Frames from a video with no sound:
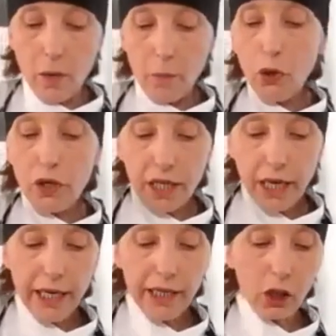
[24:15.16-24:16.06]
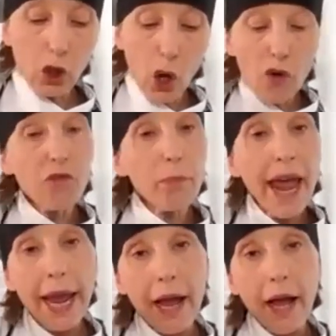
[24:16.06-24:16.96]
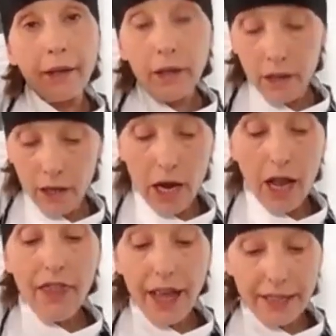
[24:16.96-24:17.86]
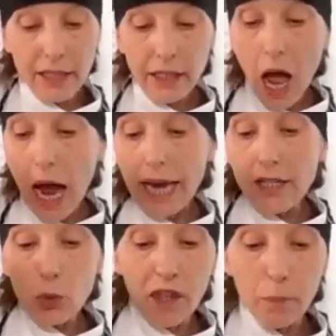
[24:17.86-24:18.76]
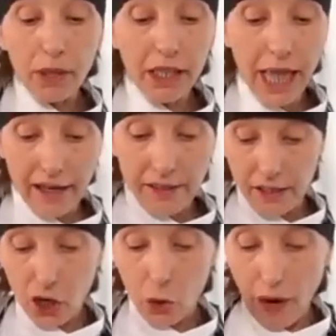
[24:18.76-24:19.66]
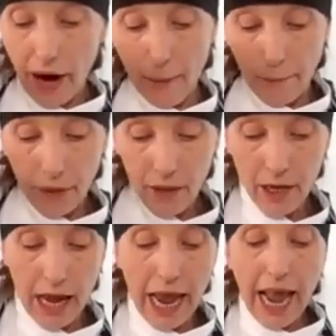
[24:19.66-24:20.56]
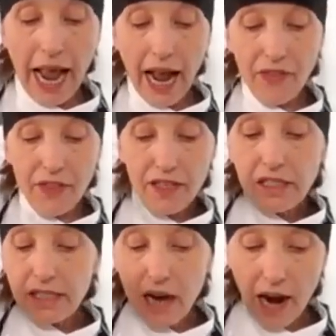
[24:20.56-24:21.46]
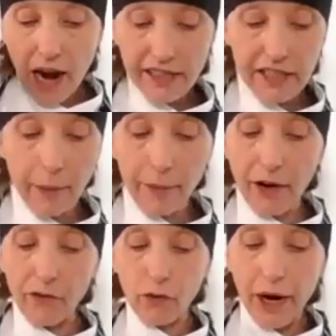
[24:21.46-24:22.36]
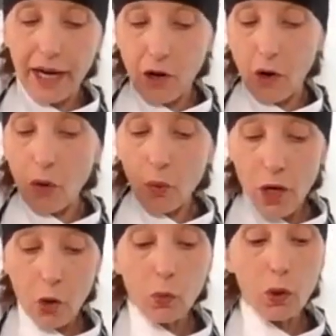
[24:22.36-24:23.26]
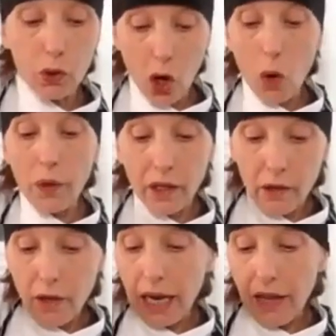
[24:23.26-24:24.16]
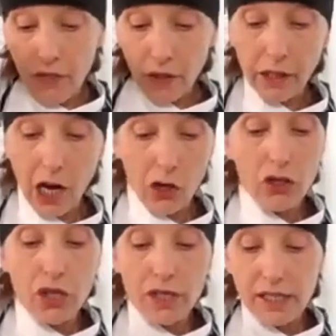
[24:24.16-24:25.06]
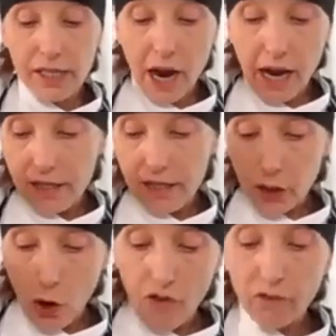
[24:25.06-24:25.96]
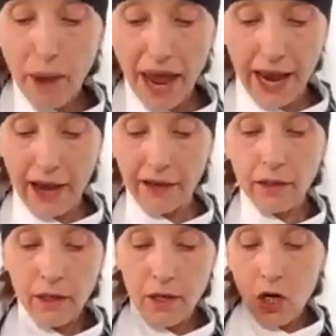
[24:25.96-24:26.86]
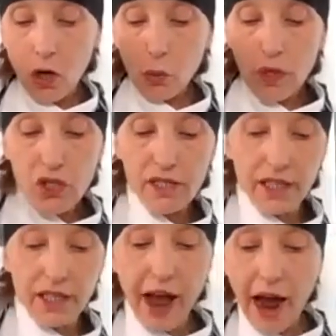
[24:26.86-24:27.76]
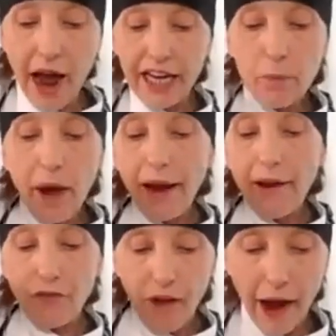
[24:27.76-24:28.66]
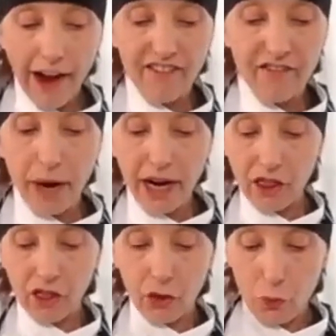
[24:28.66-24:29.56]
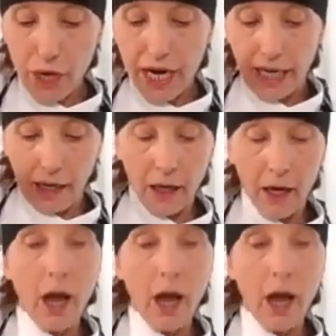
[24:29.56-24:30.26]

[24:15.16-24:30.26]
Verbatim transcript: put in a loaf pan that's lined with plastic wrap. And this size semifreddo will go in the largest size loaf pan, which is a 9 by 5 by 3.